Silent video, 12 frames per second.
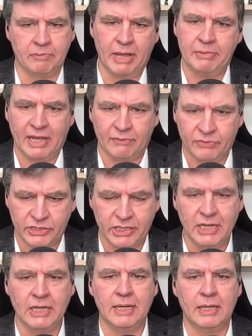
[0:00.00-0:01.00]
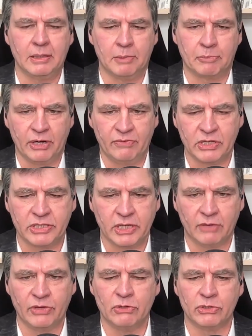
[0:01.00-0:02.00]
maybe have seen the previous
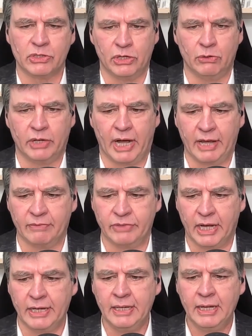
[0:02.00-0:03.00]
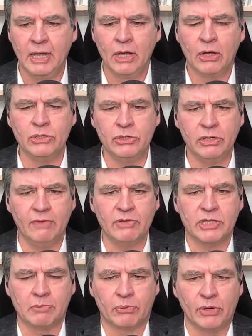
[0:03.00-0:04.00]
interviews that you and I have done. Could you give
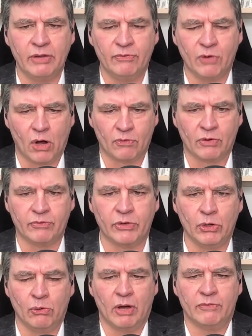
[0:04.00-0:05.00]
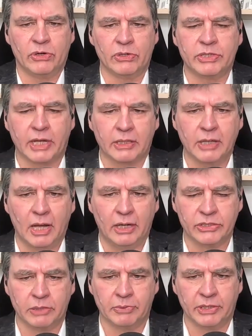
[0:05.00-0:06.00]
us a brief overview of your
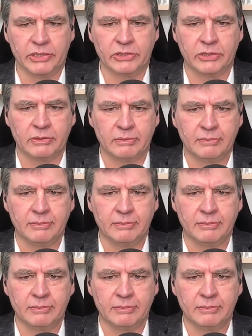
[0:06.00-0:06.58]
technology, please?